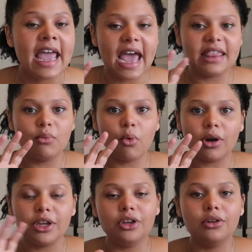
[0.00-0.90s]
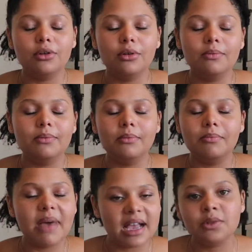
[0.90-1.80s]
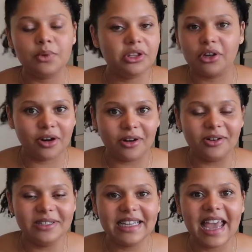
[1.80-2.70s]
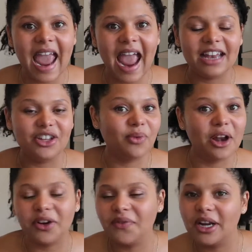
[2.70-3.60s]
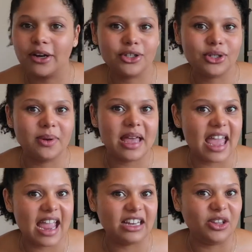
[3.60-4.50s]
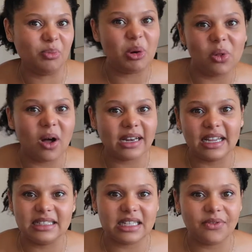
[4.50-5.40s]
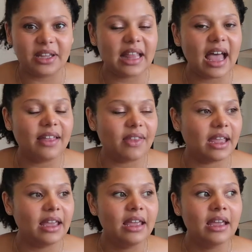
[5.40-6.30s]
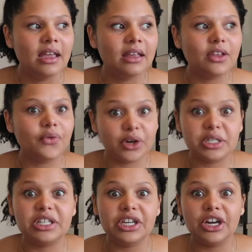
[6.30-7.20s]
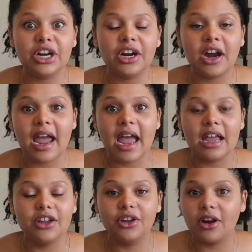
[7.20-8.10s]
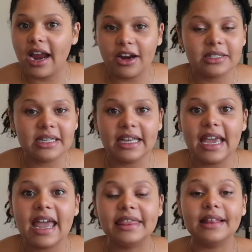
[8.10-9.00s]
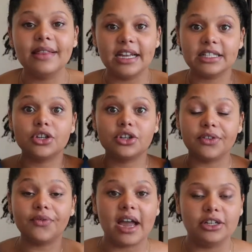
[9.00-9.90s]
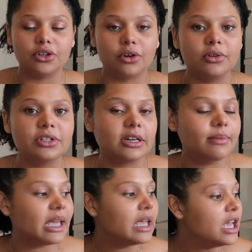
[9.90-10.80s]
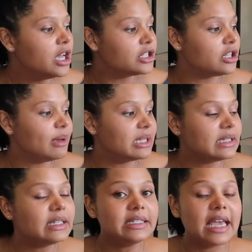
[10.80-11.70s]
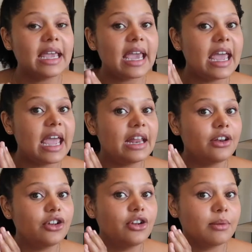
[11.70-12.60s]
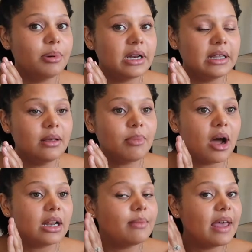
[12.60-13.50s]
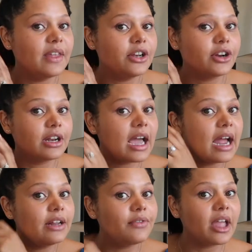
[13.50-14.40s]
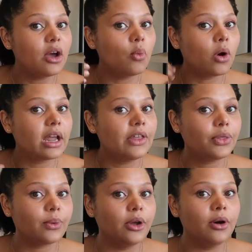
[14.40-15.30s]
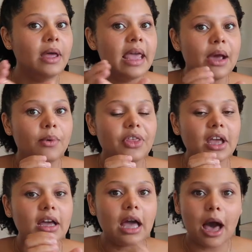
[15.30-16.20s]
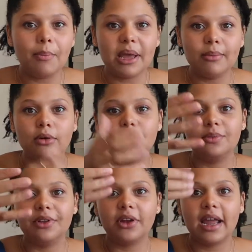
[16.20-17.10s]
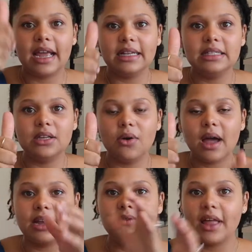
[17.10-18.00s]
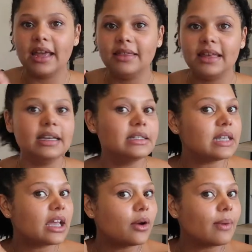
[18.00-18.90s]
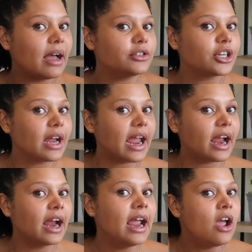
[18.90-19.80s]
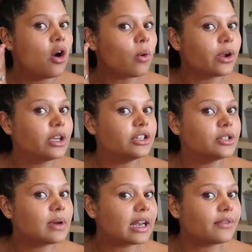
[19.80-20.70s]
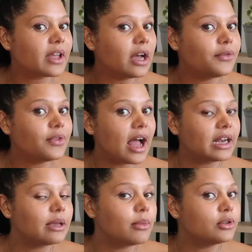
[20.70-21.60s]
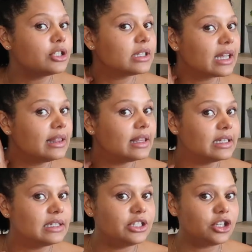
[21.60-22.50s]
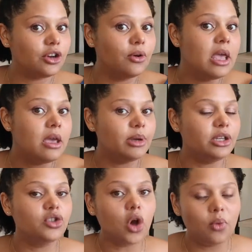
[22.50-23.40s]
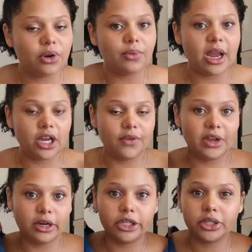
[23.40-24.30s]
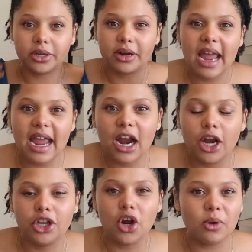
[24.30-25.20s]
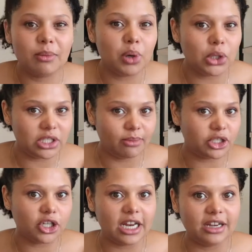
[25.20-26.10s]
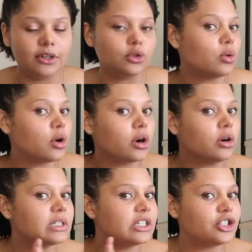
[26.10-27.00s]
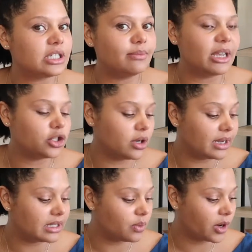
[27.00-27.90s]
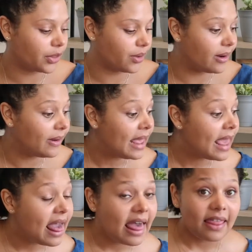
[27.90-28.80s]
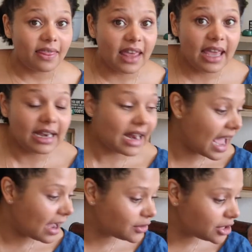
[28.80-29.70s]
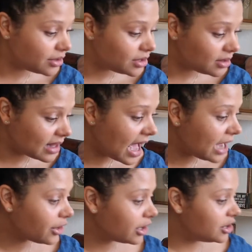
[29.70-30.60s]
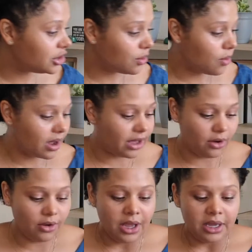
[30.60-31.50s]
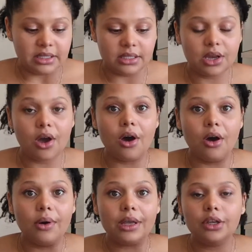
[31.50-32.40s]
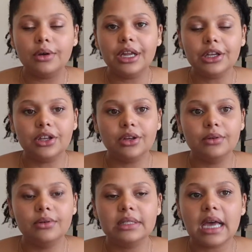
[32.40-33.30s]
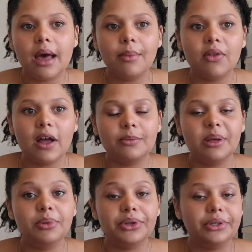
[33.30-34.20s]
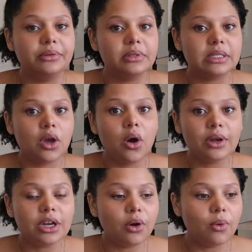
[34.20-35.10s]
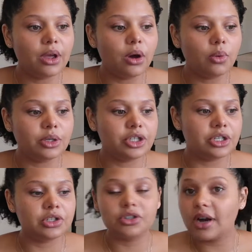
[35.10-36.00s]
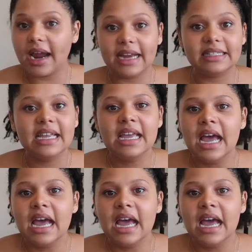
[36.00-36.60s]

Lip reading: And the more you mess with the curls and you run your fingers through it and you pull on it and stuff like that, like the frizzier your hair is gonna get and the less defined your curls are gonna be. So you basically take it and you're gonna put it in the bottom, and then you're gonna kind of like work it through with like a cupping motion with your hands. So kind of like this, like around your hair, or you can do kind of like a flattening motion like this too. But you don't wanna rake your fingers through your hair. You don't wanna pull too much on individual curls. It's just to make sure it gets worked through. Then after you do that, you're gonna do oil. So you can use, a lot of people use coconut oil, which is great.